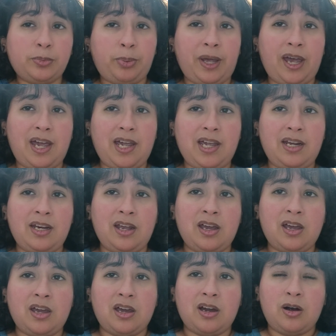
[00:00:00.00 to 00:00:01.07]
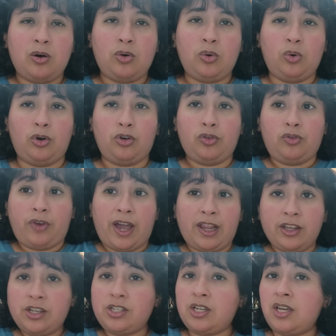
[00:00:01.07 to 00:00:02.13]
pain or
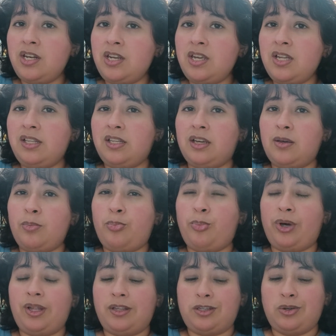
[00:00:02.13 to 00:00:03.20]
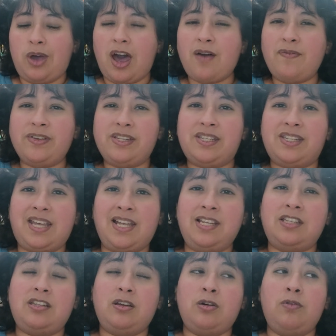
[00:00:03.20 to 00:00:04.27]
relish in it, but to have a
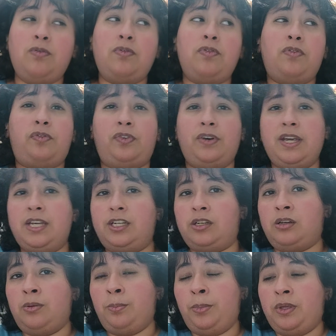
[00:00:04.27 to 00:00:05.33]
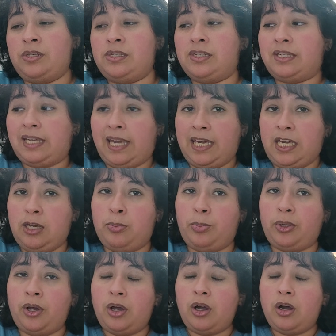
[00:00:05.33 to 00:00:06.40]
sense of freedom, escape,
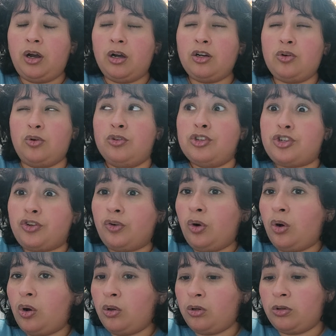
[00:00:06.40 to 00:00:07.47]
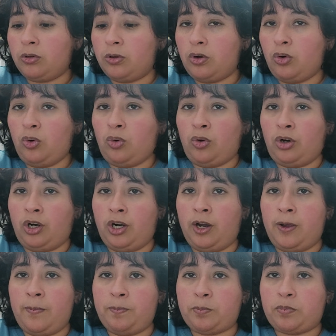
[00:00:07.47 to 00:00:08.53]
control,
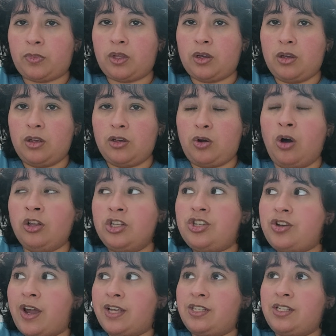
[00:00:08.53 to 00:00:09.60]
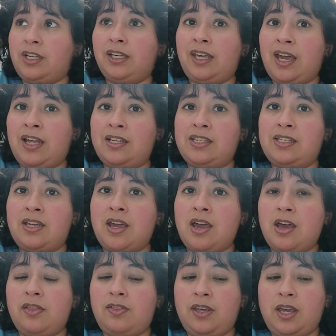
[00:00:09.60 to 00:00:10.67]
or contrast against
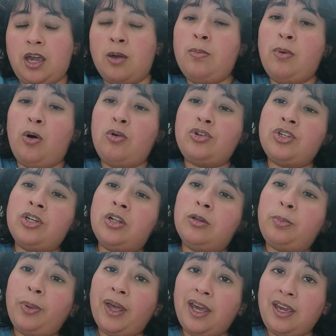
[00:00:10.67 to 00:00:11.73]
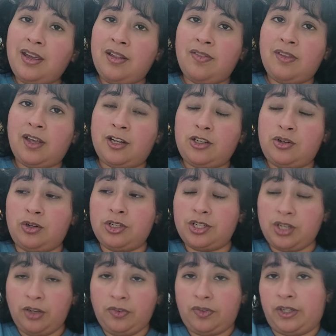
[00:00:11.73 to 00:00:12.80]
the emotional pain that you're
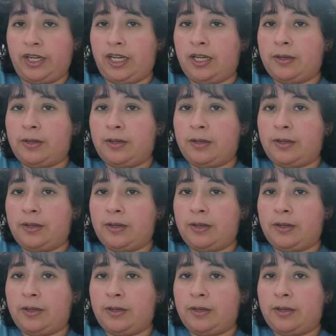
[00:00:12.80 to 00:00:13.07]
suffering.